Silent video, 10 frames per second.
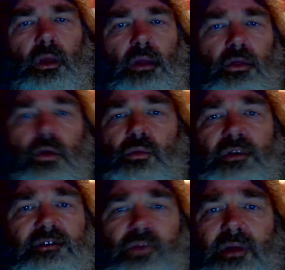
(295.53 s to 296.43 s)
The only
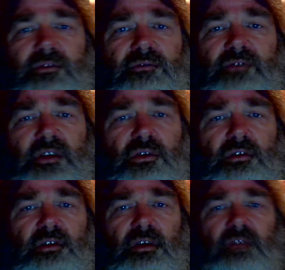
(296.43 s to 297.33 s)
reason you have to fear is
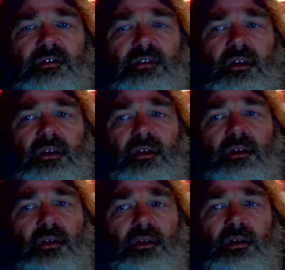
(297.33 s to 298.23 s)
because
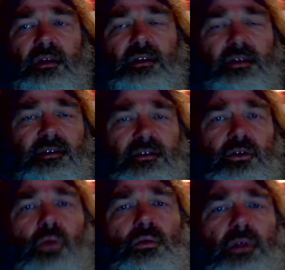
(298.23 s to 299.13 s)
cause you
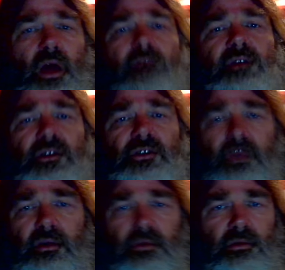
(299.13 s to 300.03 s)
don't love each
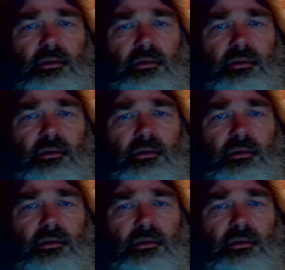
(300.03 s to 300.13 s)
other.